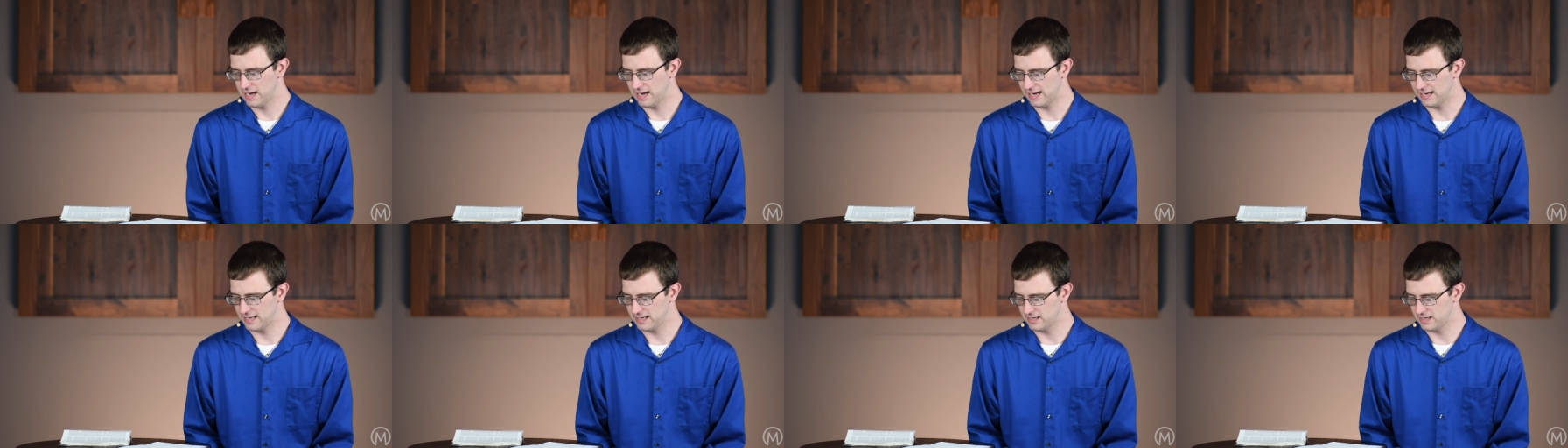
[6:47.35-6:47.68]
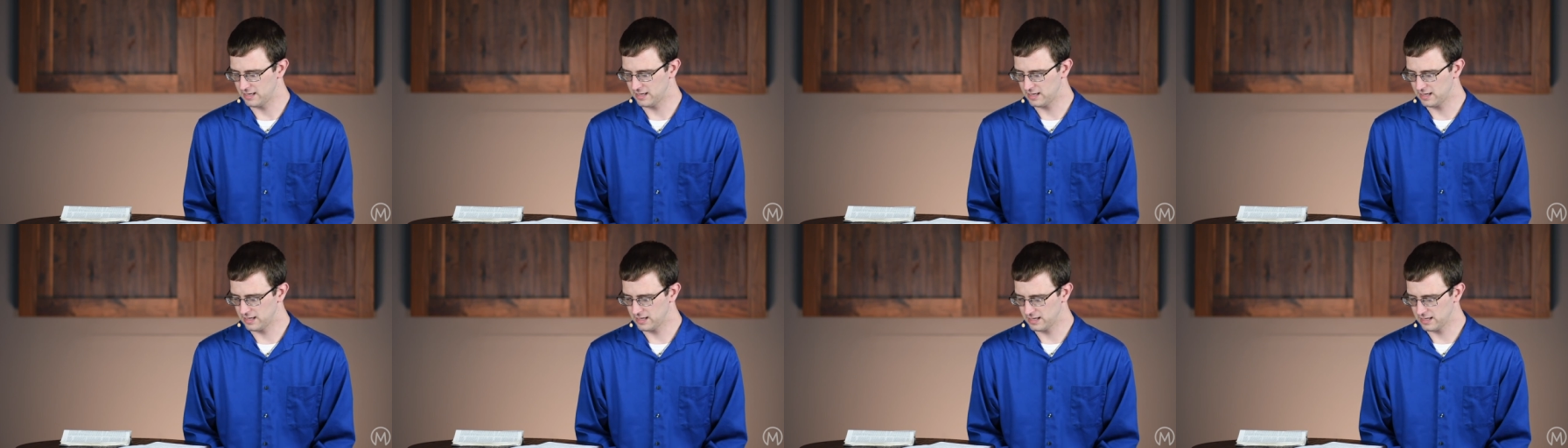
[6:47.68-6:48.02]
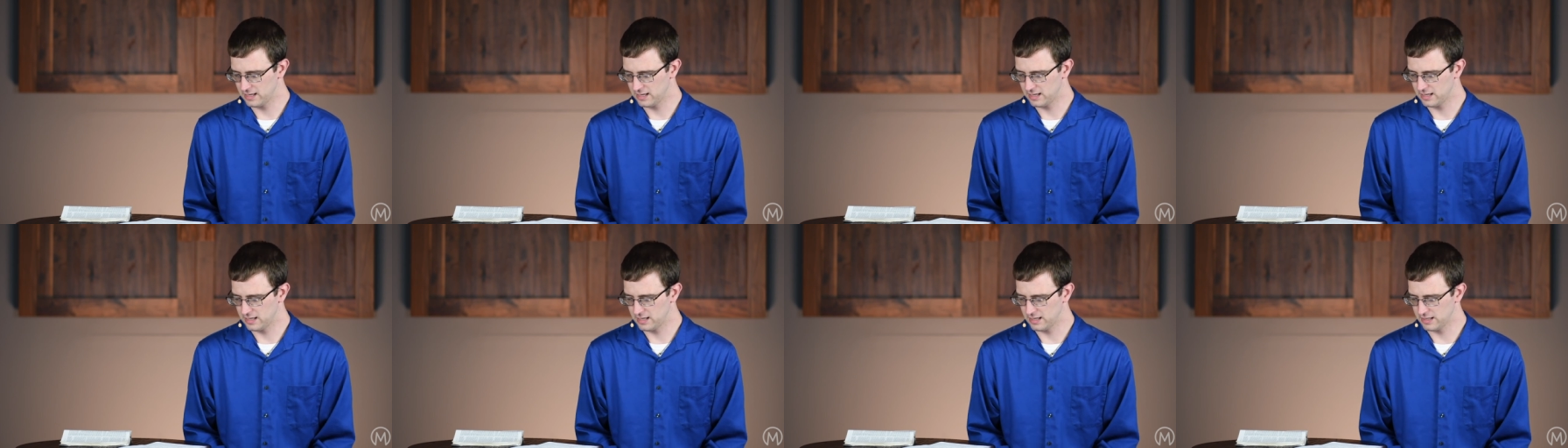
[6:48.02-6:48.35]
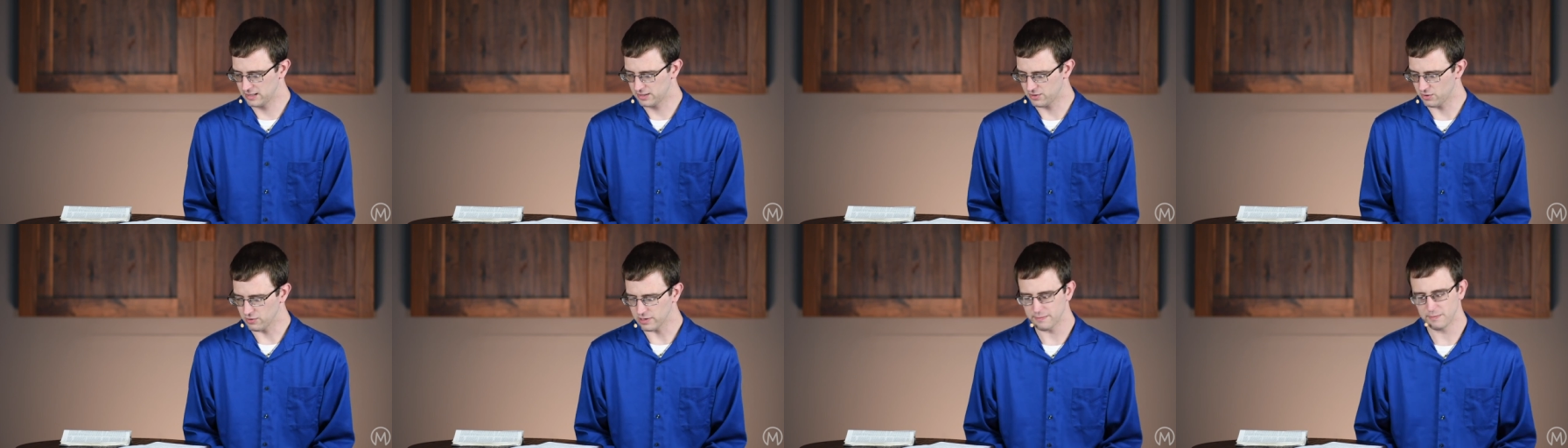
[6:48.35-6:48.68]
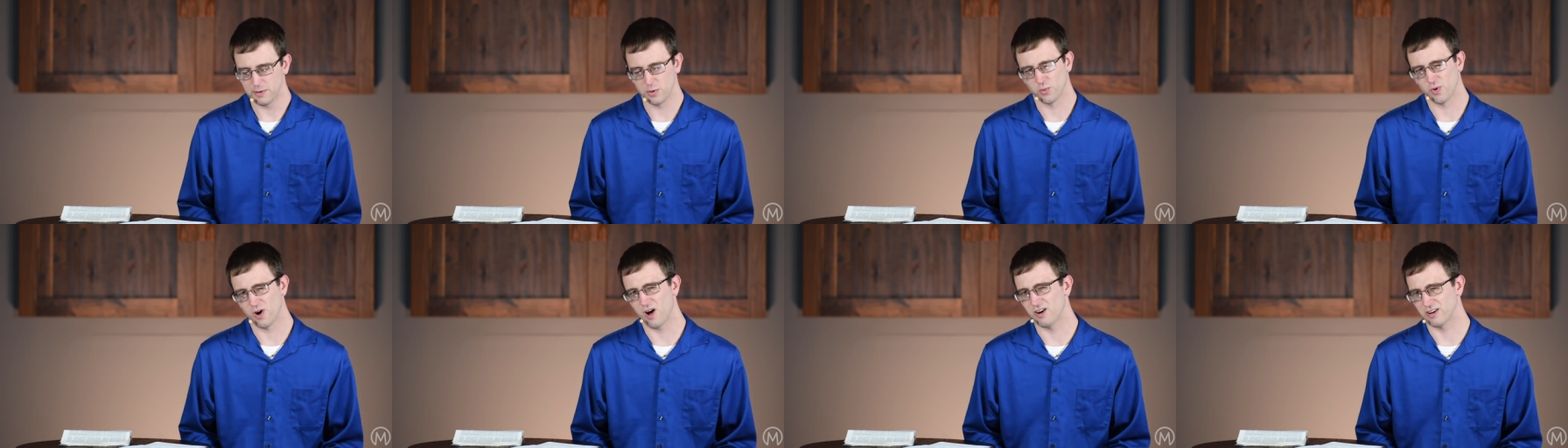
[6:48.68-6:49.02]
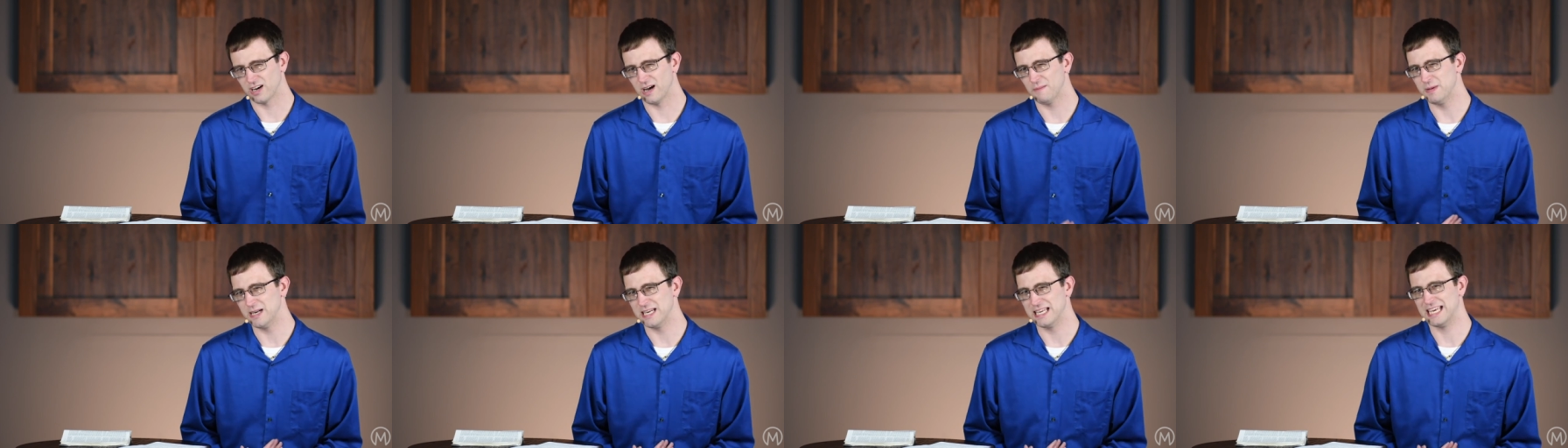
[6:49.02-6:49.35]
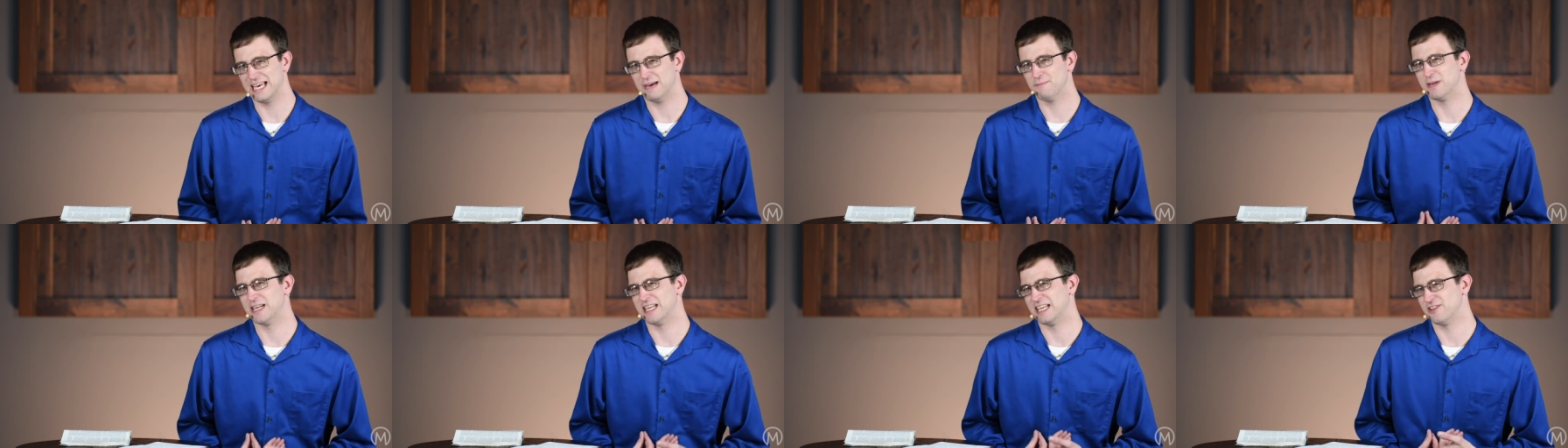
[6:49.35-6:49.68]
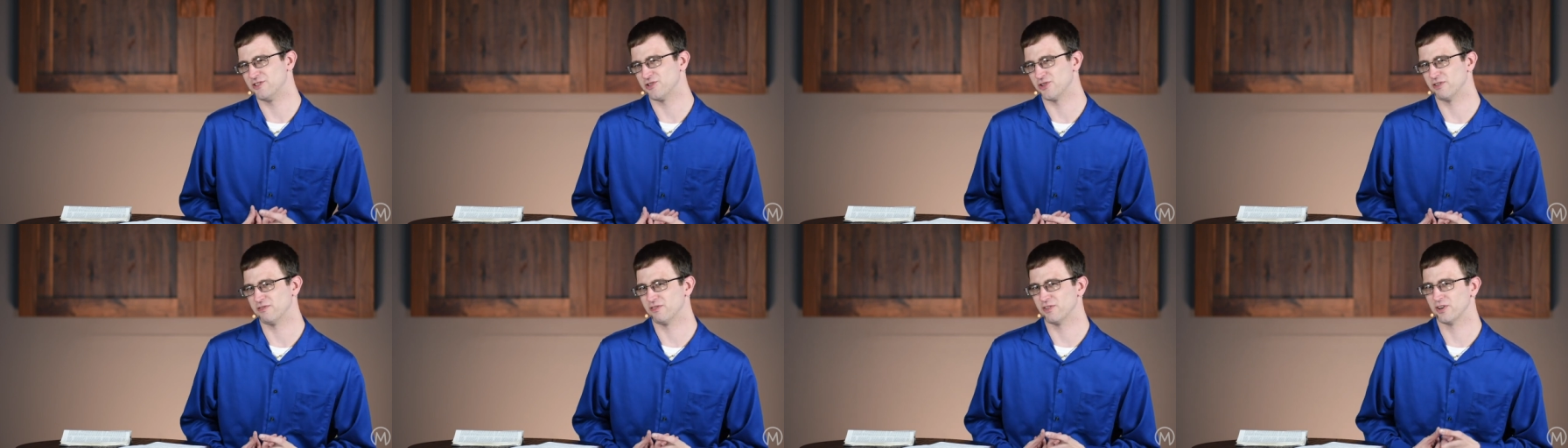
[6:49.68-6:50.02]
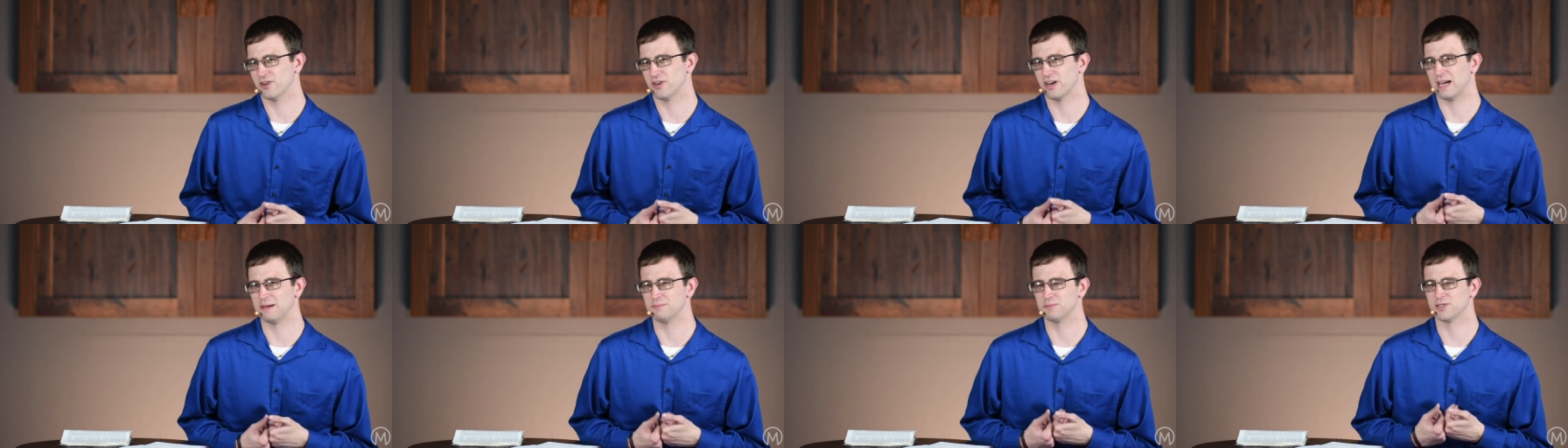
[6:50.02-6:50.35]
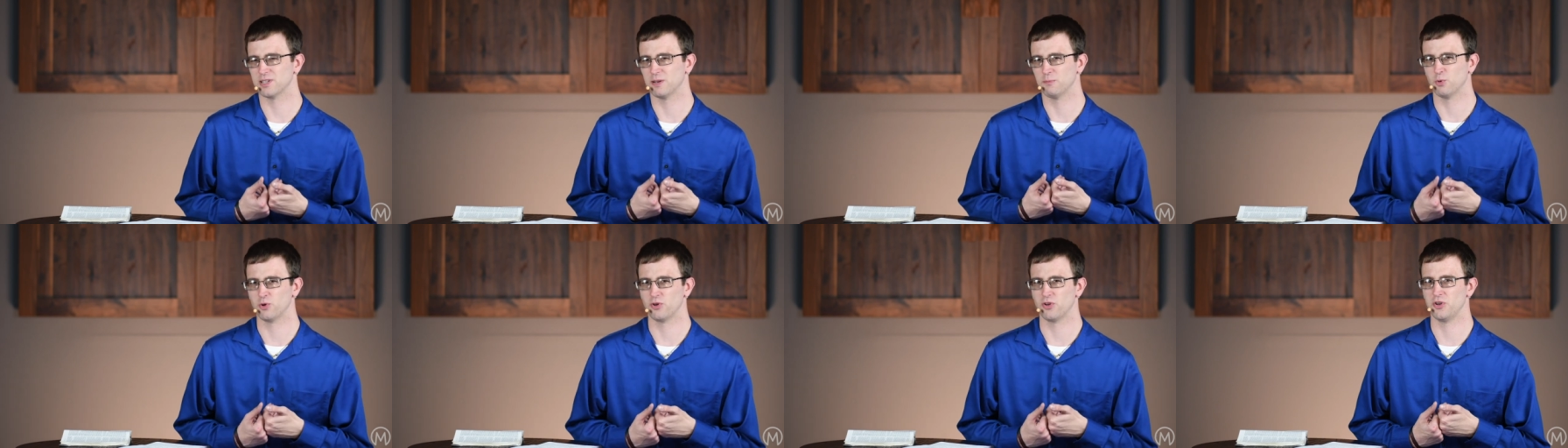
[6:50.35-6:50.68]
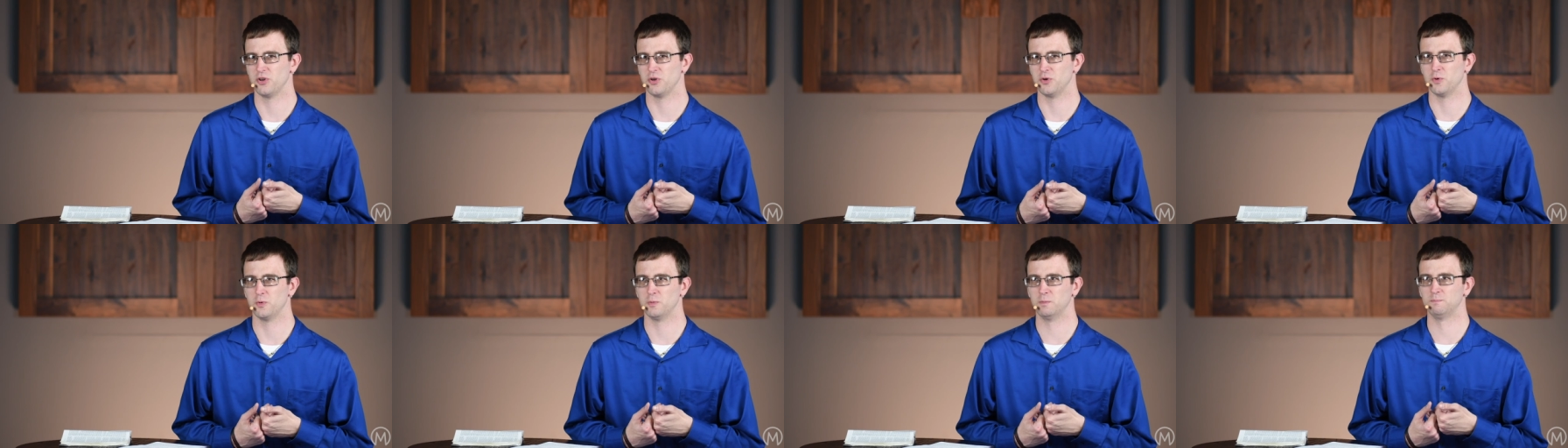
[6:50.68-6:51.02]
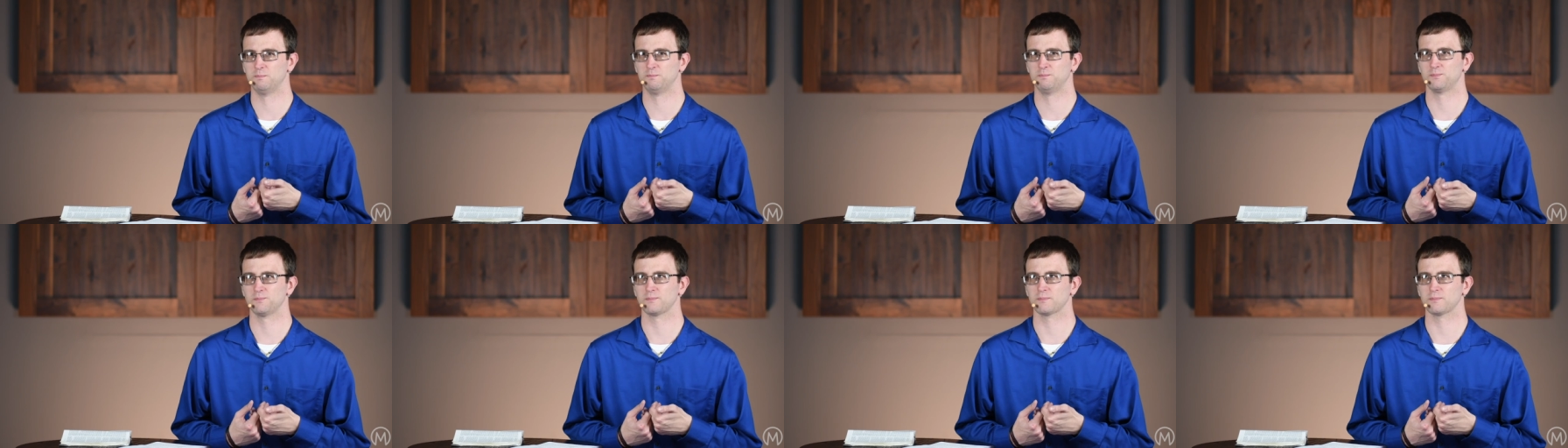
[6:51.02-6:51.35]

And don't get me wrong, I'm an, I'm an introvert. I'm someone who